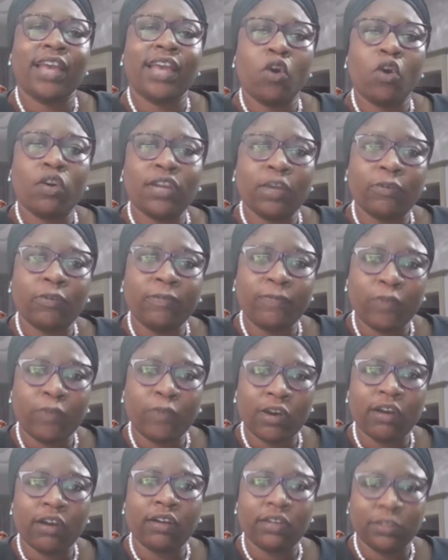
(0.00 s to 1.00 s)

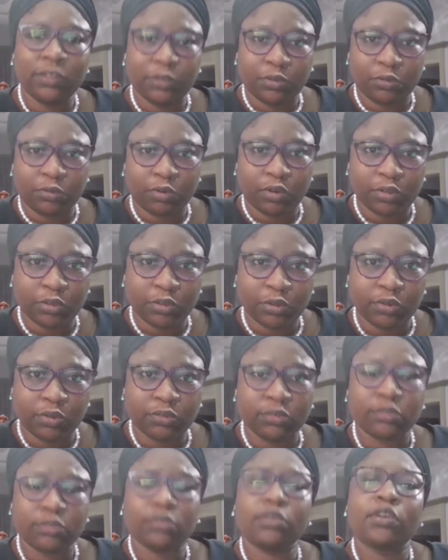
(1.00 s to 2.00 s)
unequivocal
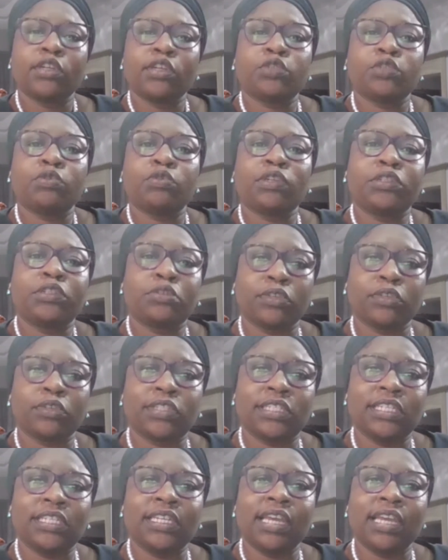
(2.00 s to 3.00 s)
instructions to a
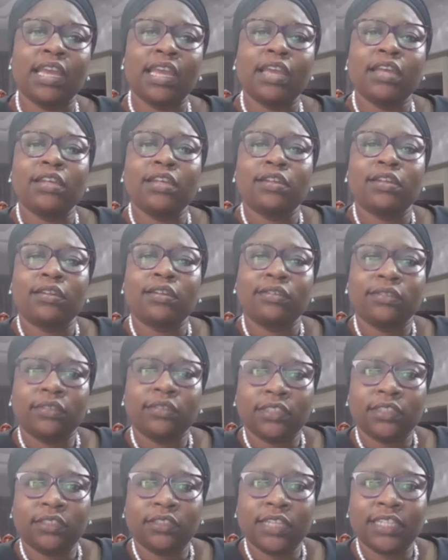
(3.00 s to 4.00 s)
trustee
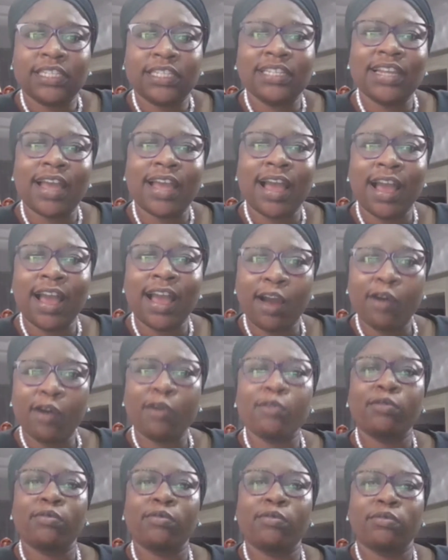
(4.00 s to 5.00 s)
stating
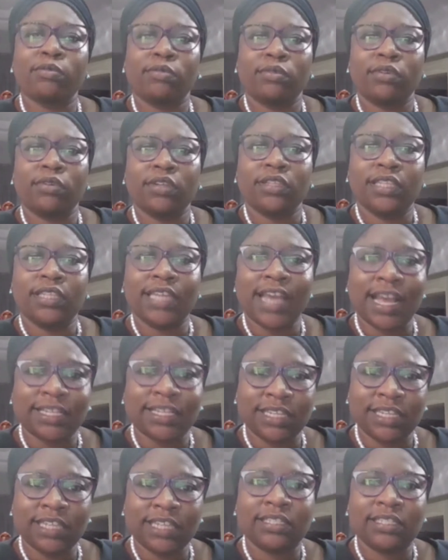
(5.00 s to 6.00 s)
how the
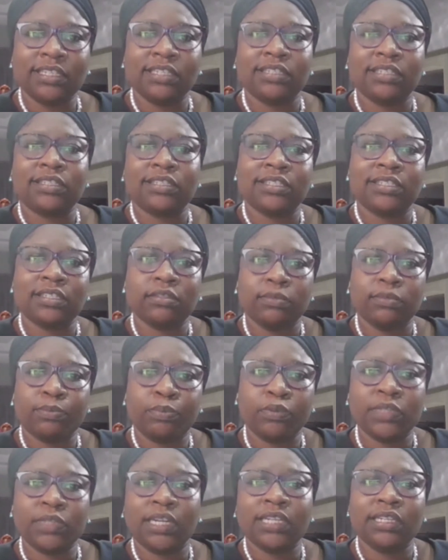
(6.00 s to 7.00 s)
asset is
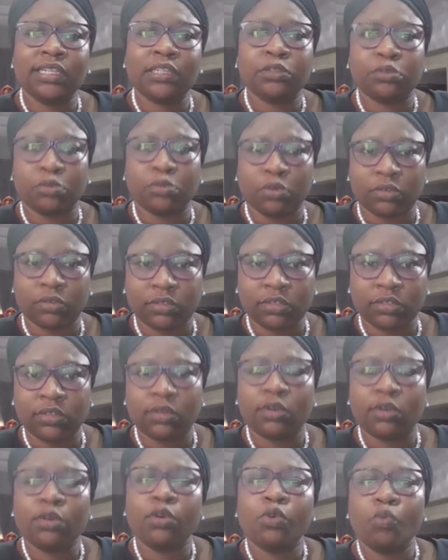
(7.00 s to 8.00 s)
put in this trust
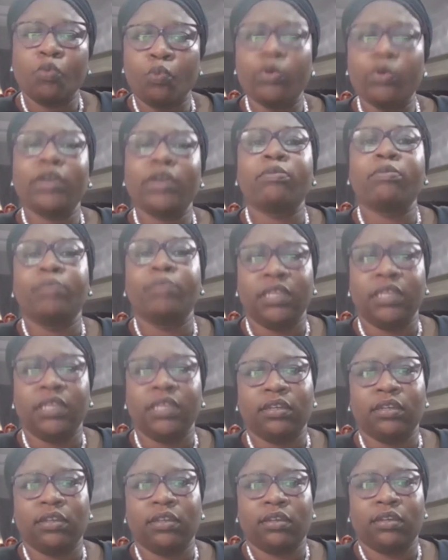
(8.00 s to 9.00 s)
will
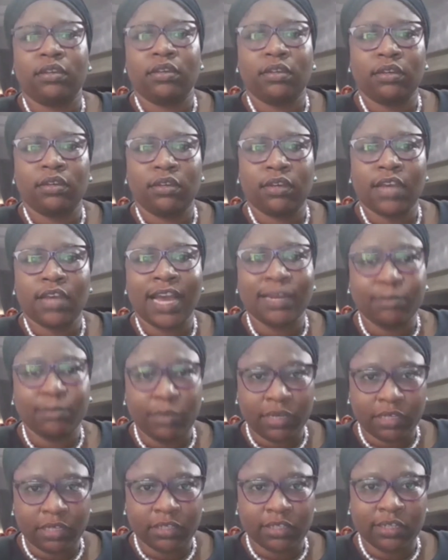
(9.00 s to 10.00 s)
be
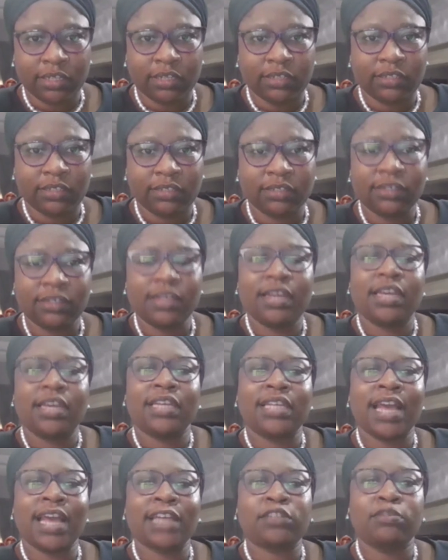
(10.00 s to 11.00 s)
administered.
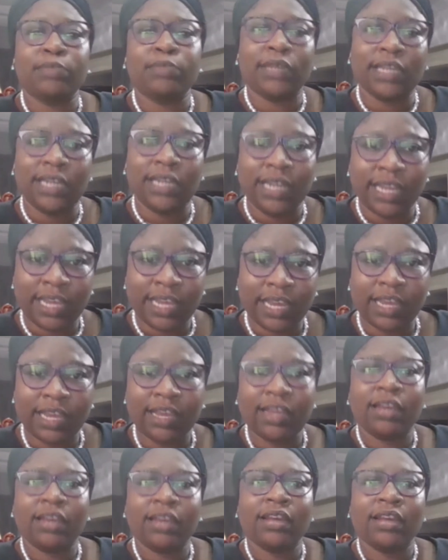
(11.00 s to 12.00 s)
It has to be clear,
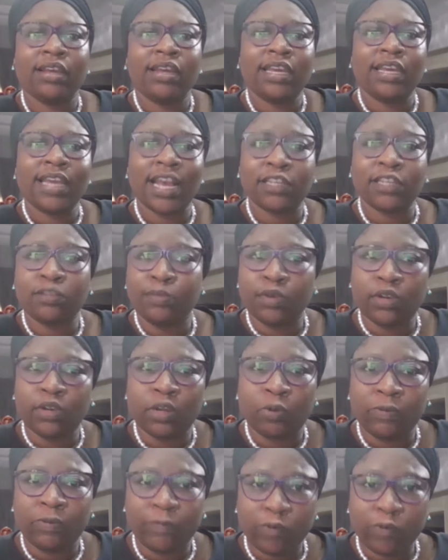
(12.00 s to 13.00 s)
it has to be
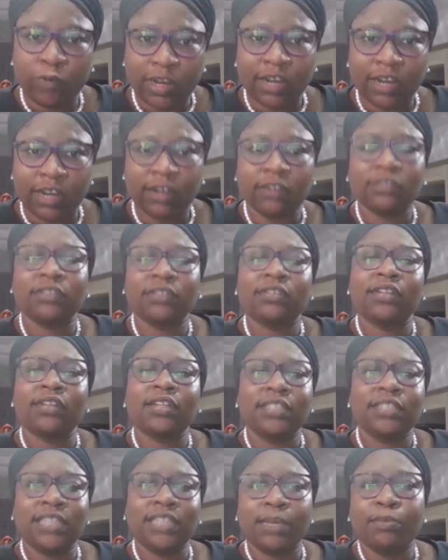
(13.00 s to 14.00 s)
unequivocal,
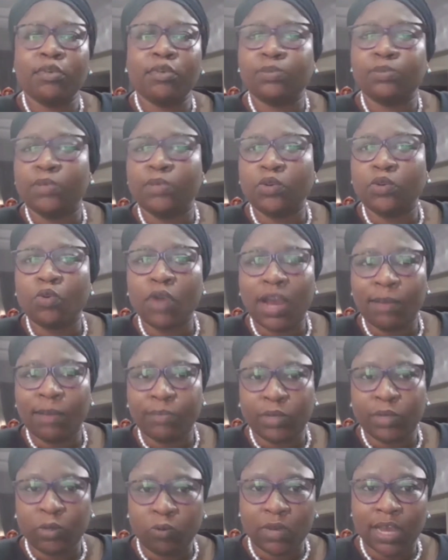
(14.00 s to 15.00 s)
there must be no
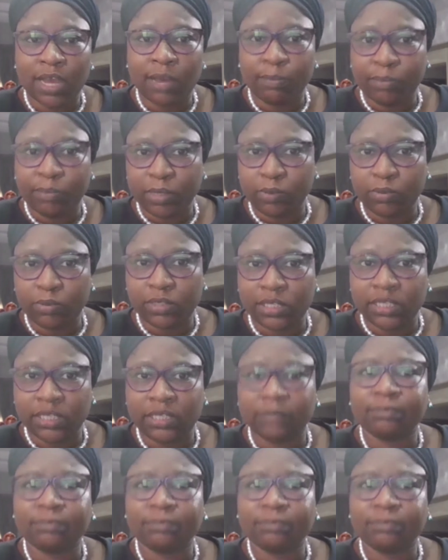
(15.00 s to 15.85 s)
ambiguity.